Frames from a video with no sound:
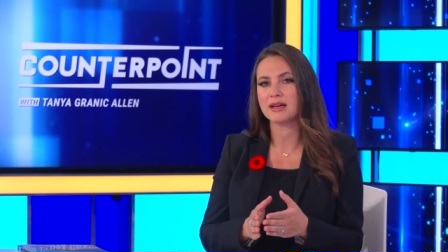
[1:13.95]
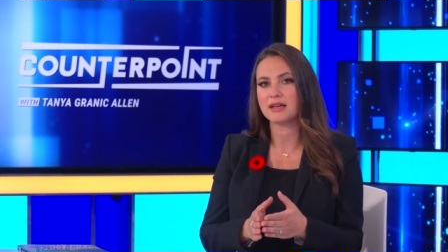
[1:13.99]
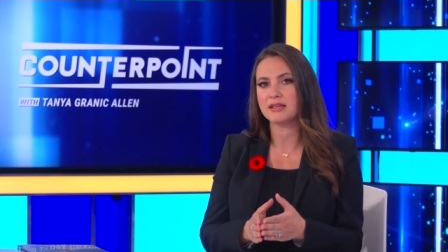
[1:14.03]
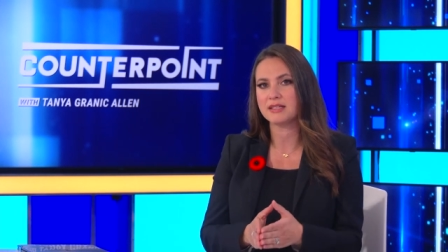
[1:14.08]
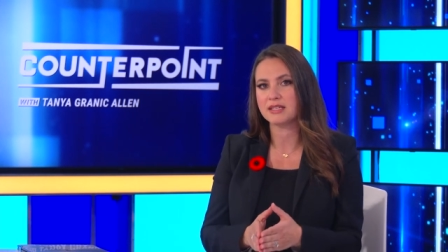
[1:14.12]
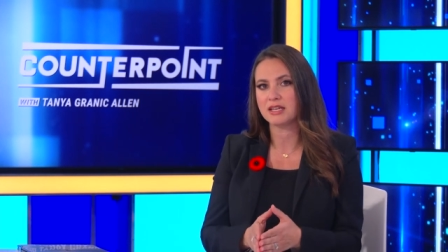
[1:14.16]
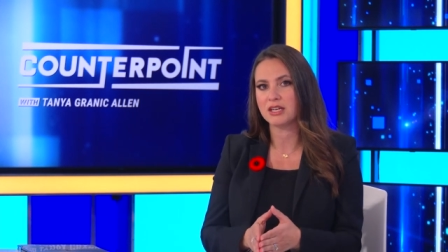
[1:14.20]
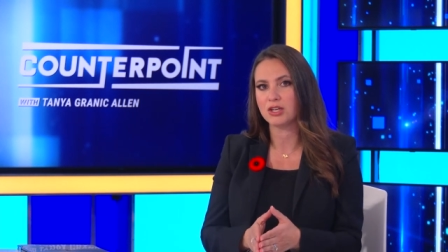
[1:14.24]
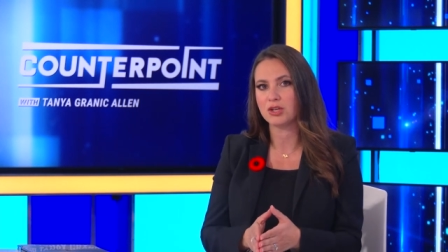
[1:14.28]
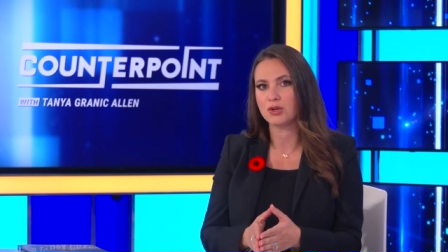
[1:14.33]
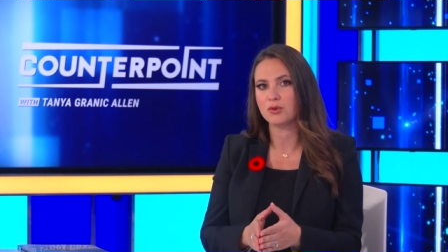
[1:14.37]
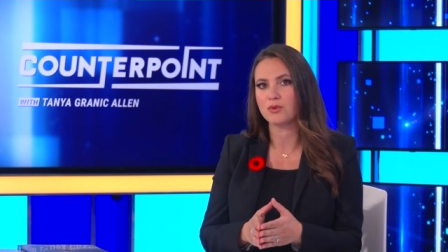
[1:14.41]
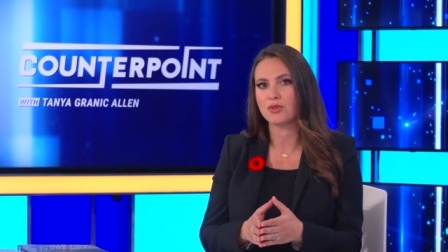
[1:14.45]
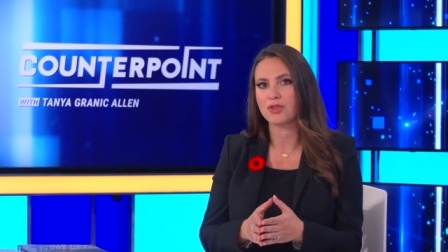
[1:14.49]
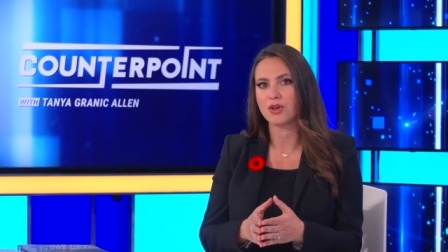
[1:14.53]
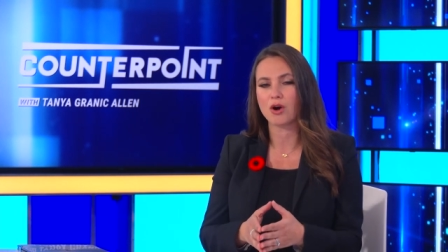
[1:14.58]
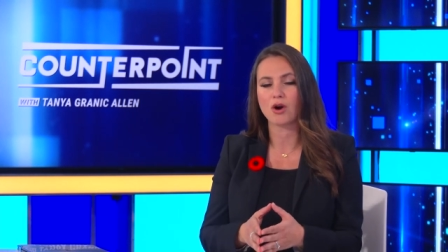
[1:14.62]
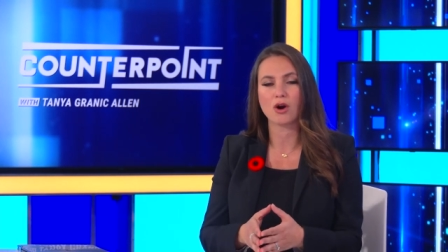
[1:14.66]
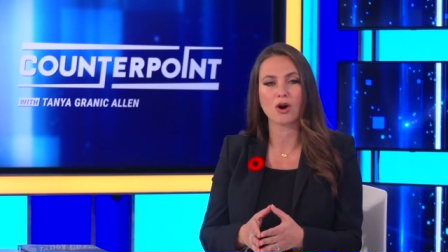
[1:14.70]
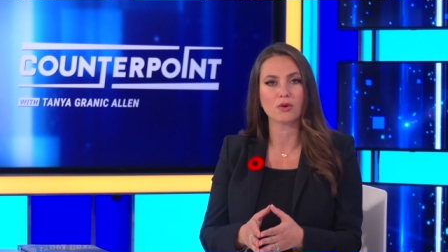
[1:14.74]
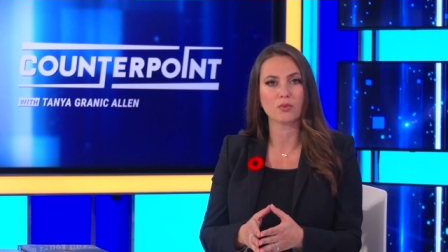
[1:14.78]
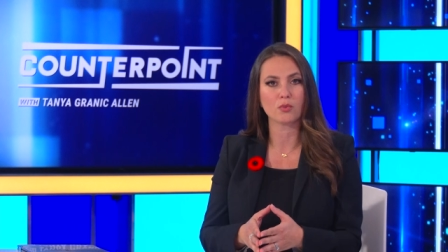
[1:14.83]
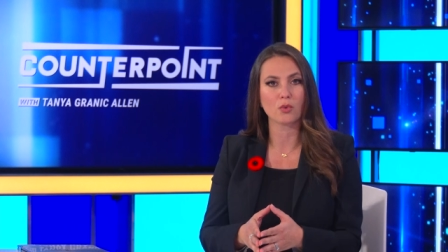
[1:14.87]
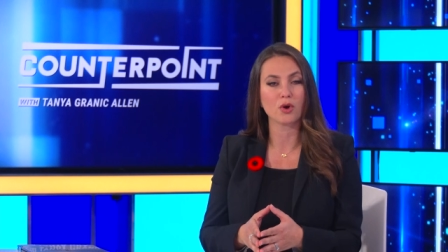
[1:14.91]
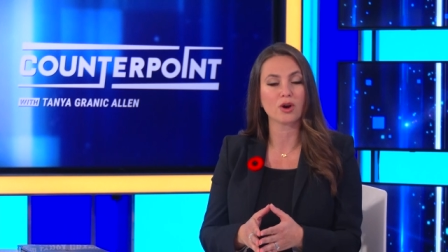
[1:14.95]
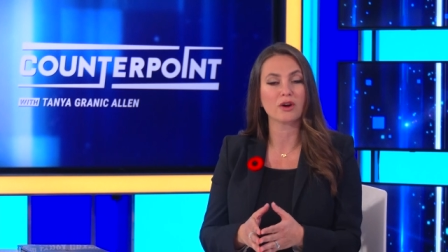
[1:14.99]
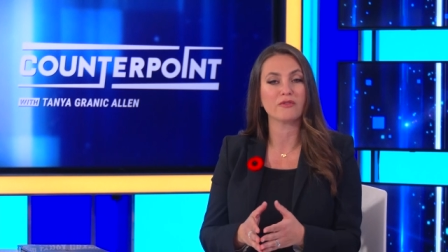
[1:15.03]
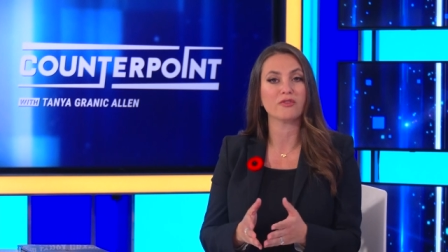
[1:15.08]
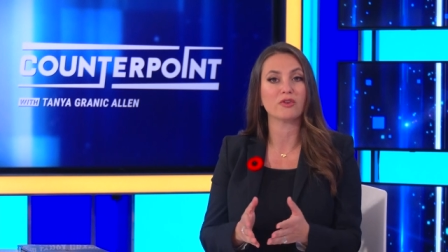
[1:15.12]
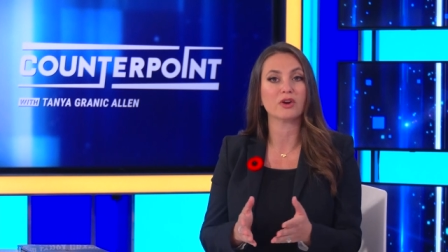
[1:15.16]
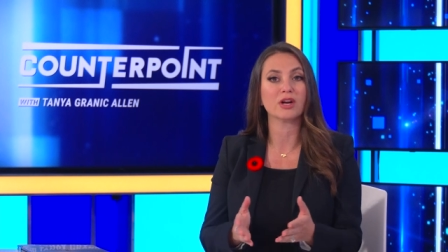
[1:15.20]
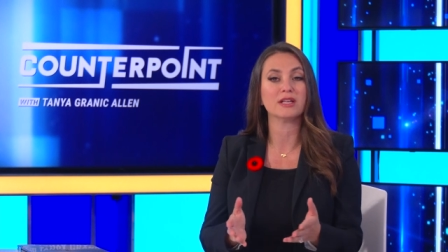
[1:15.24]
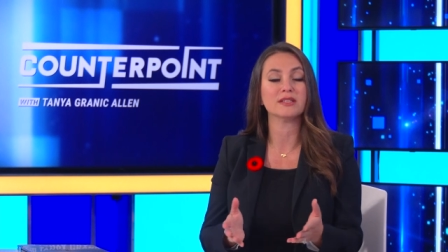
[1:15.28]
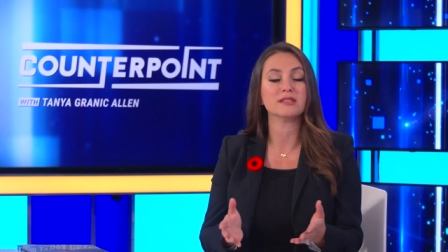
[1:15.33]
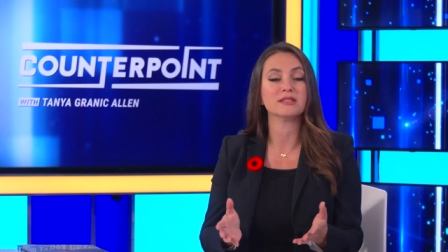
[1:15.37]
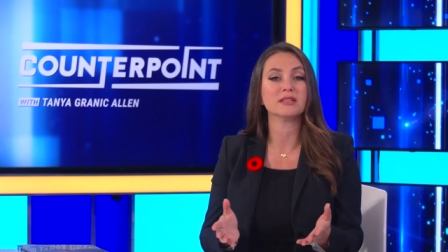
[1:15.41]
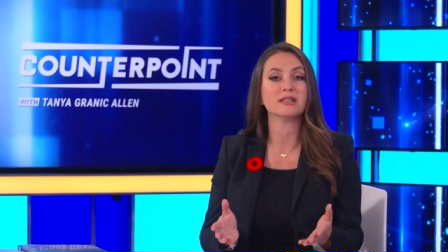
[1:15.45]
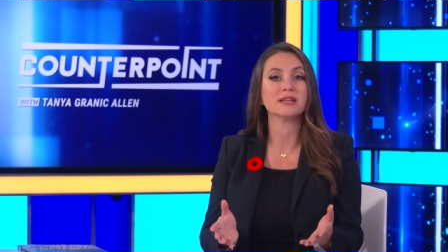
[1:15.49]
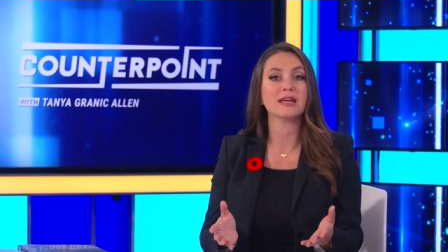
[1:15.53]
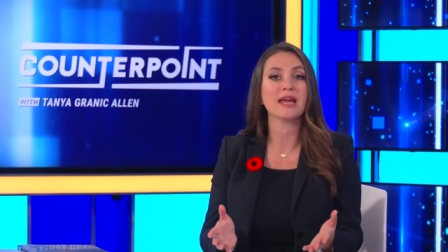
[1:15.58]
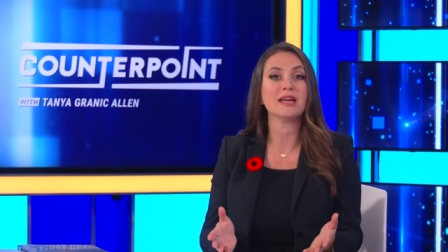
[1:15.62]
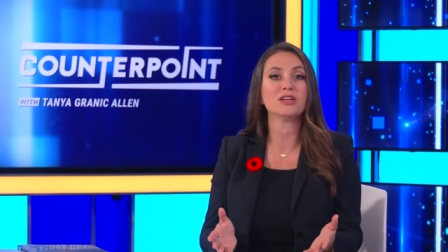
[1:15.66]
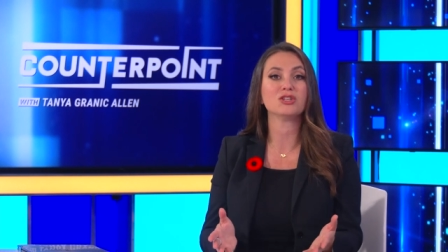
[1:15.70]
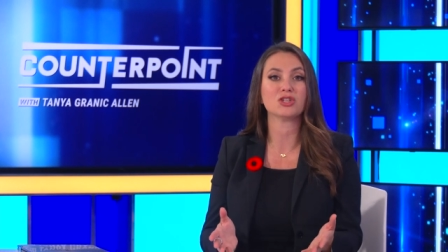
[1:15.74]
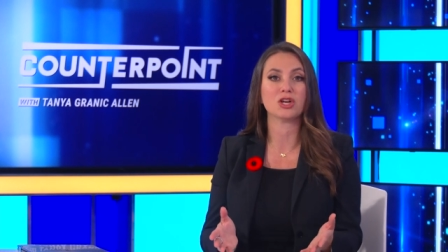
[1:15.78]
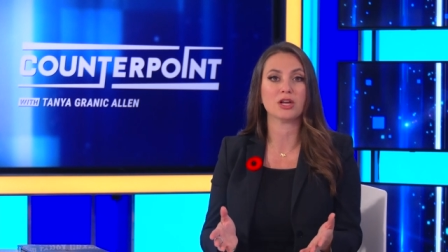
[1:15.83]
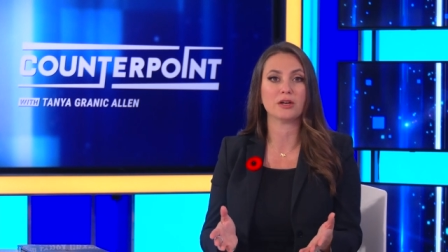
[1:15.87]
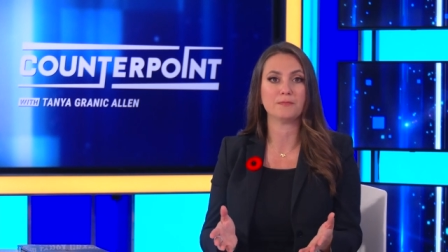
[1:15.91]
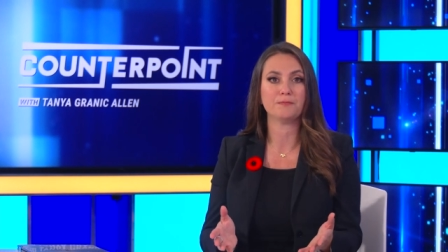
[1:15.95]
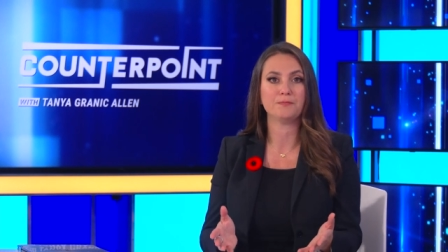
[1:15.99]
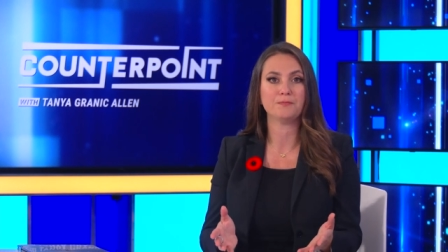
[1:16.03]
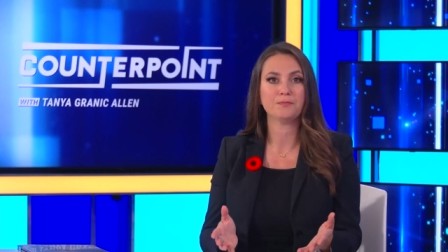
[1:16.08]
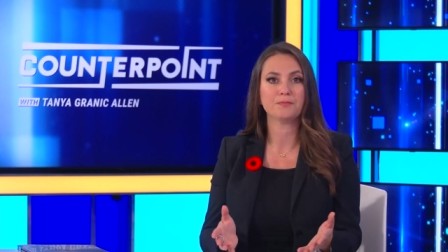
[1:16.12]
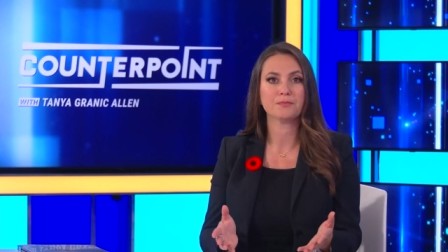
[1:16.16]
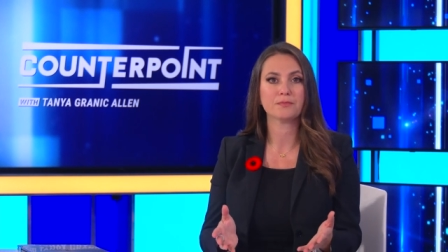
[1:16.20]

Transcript: continue the hard work of reconciliation.